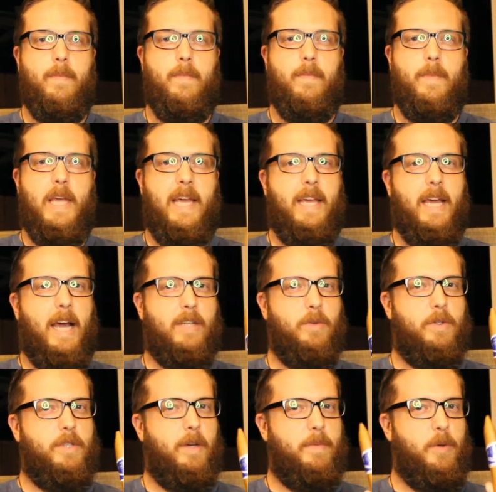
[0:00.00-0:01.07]
Hey guys,
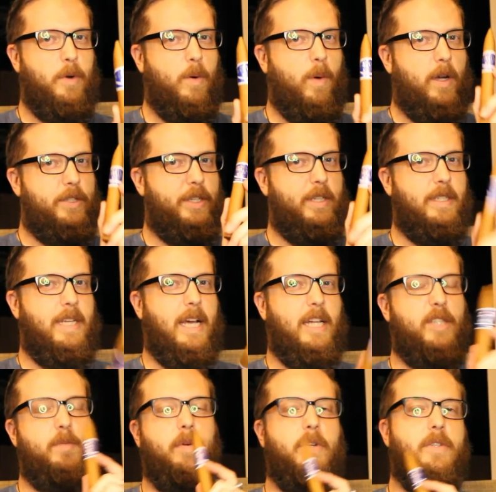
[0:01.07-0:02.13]
what's up? You are watching Dad
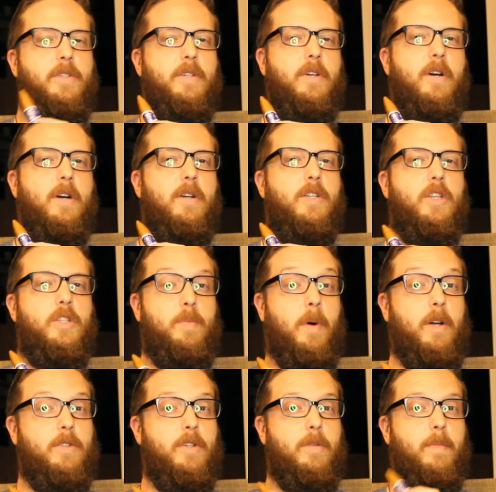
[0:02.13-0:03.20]
Smoking Cigars,
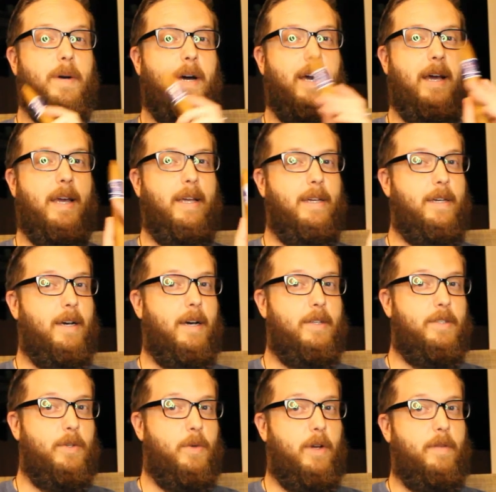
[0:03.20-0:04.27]
sponsored by Casa
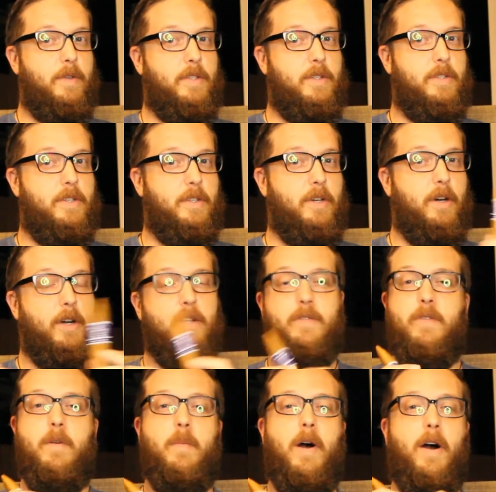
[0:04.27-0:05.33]
Cuevas Cigars,
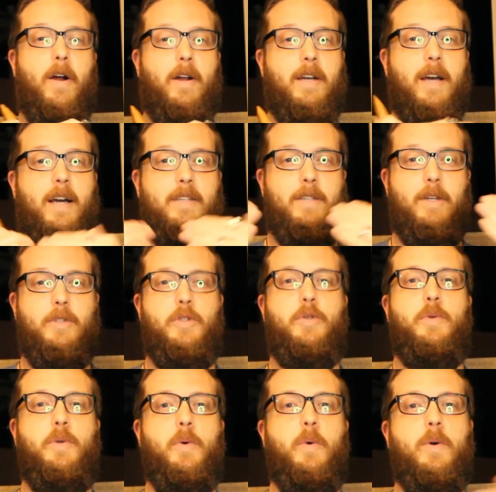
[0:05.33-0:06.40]
from our casa to
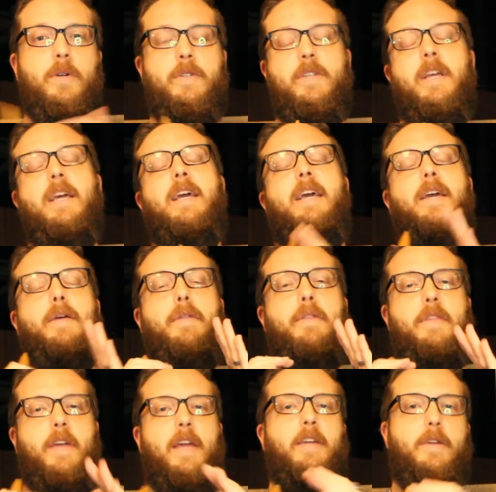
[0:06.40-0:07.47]
yours.
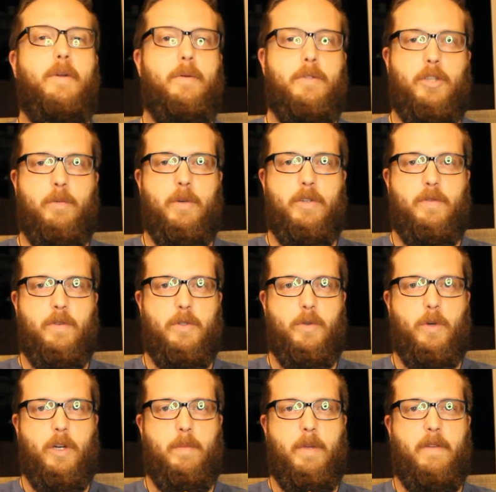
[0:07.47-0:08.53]
Thank you so much for
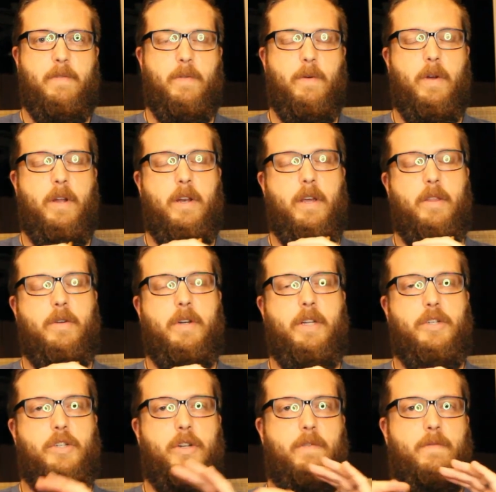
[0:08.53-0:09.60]
joining me for another
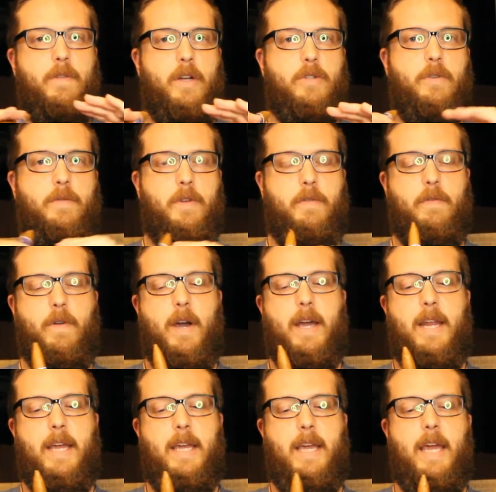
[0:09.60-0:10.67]
edition of Fresh Review
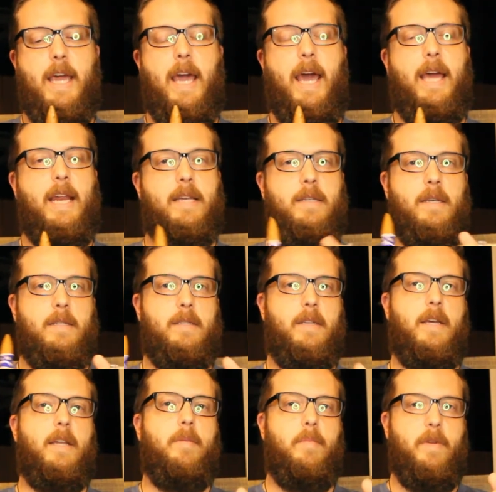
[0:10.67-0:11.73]
Friday. And as I
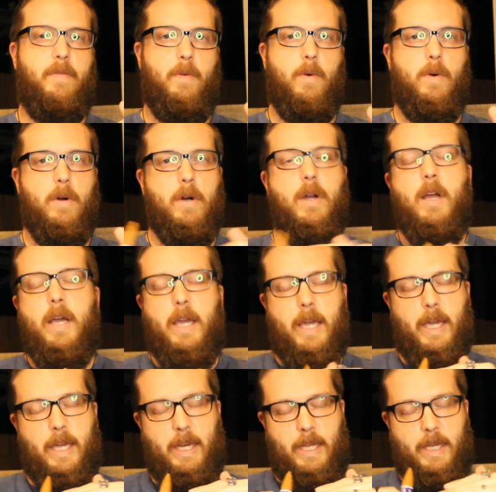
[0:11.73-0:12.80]
said before,
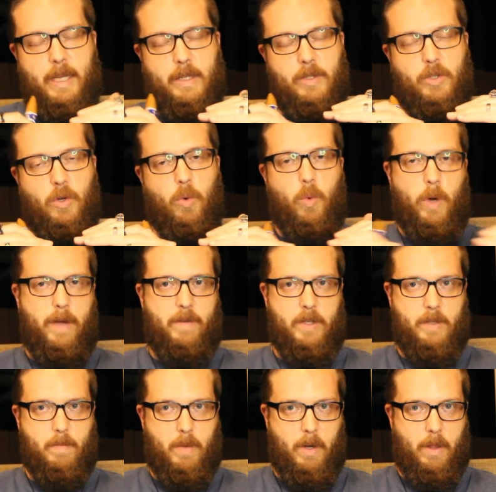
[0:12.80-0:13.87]
it is Cuevas
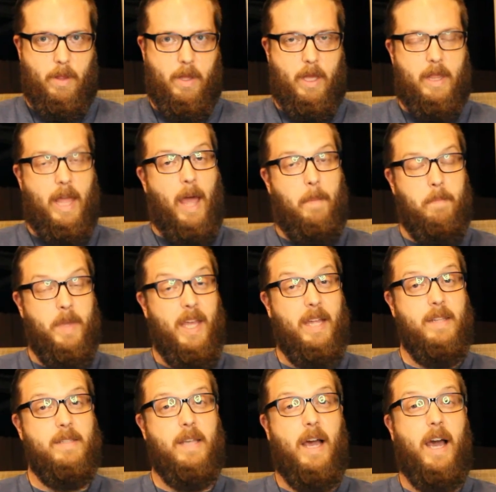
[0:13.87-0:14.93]
Month, and that
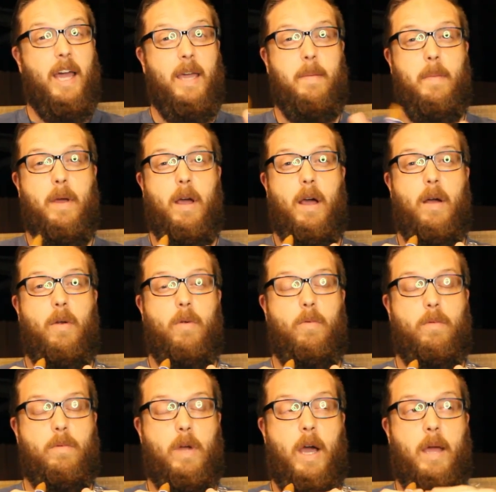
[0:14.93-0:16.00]
means I
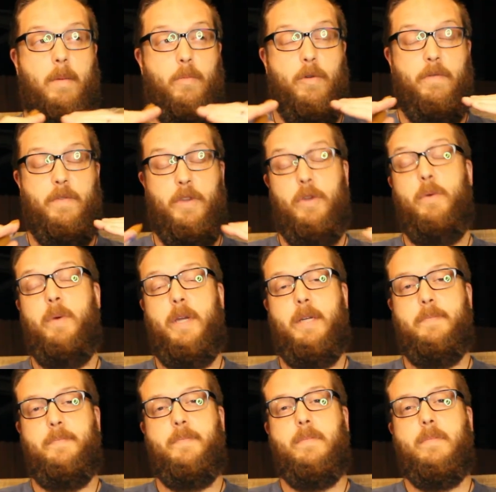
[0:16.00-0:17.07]
am
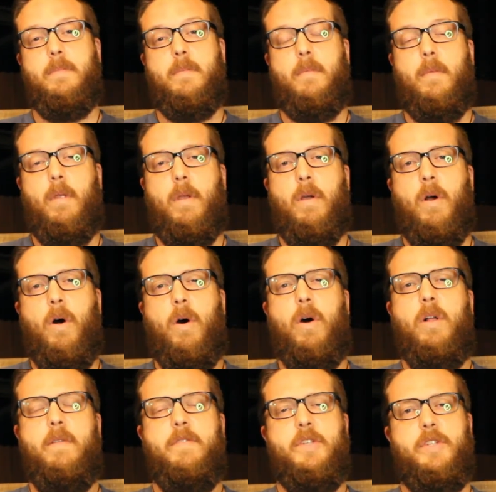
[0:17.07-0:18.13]
reviewing
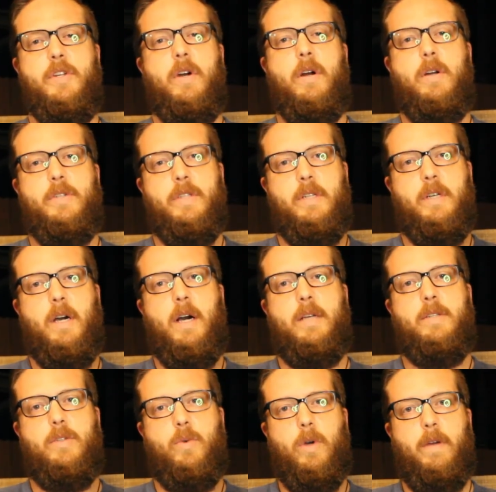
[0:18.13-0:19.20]
all the cigars in the
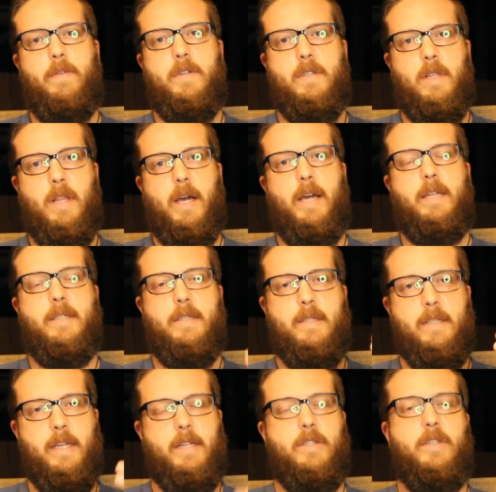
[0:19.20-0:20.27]
Casa Cuevas line.
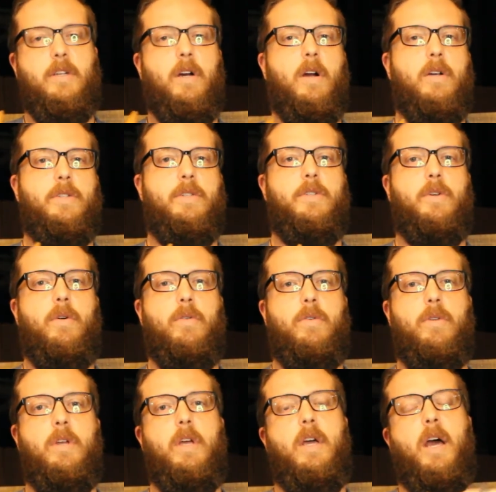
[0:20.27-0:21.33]
6 cigars in total.